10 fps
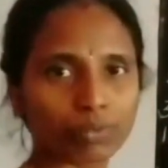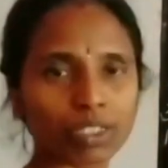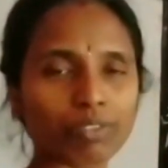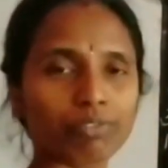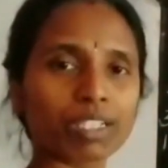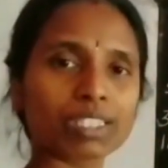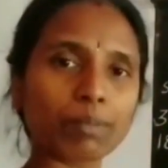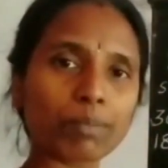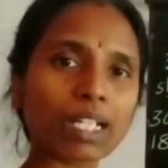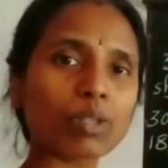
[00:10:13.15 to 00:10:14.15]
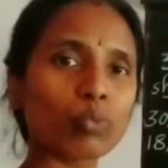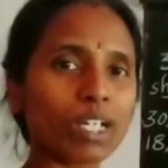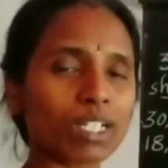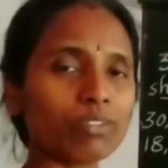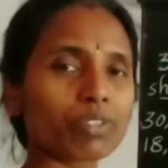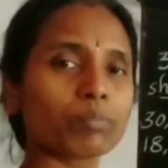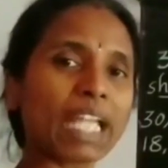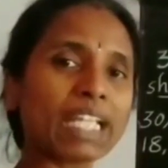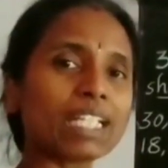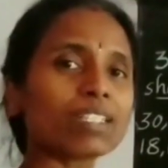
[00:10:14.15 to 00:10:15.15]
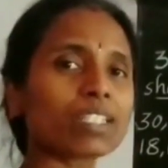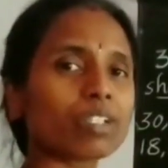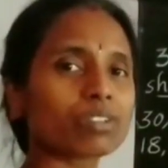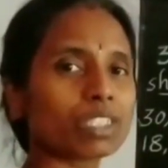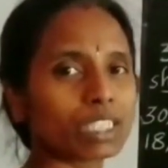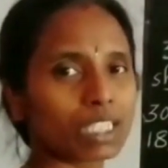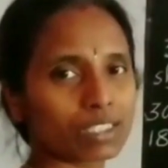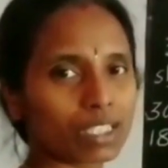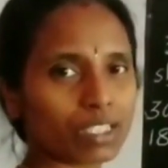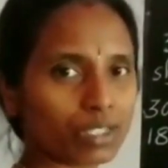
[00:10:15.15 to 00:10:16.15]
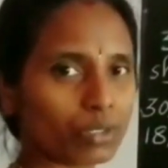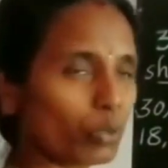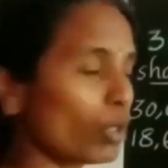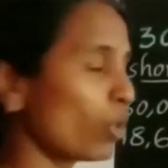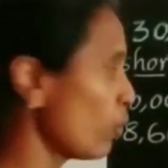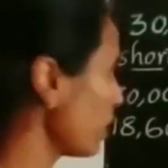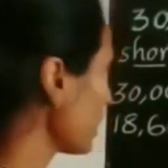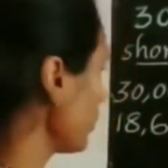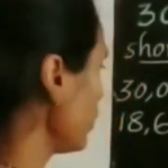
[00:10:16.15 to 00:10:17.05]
If I subtract 1 from 18,602, what I will